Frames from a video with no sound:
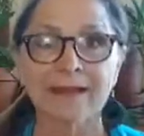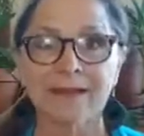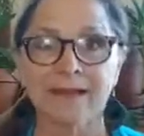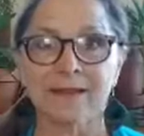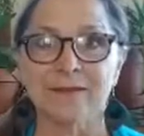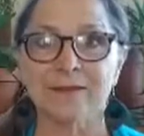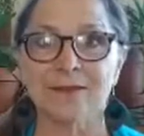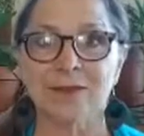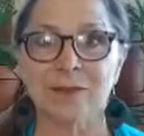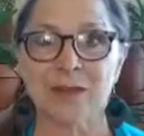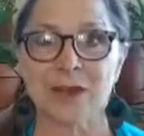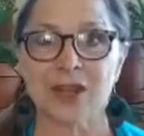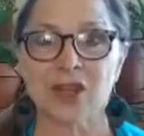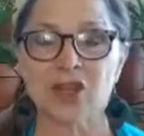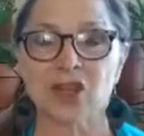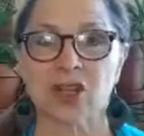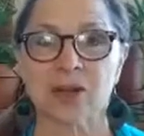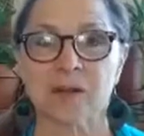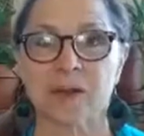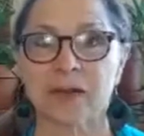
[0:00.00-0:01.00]

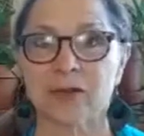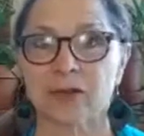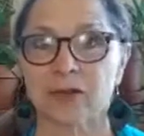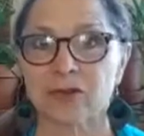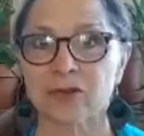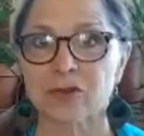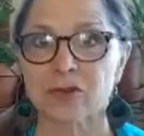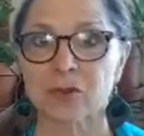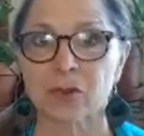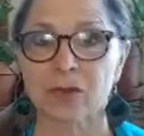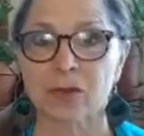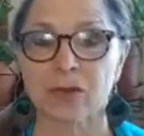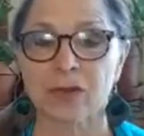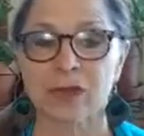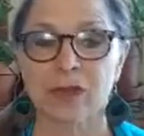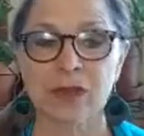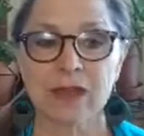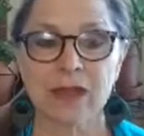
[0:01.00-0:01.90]
information about their truth.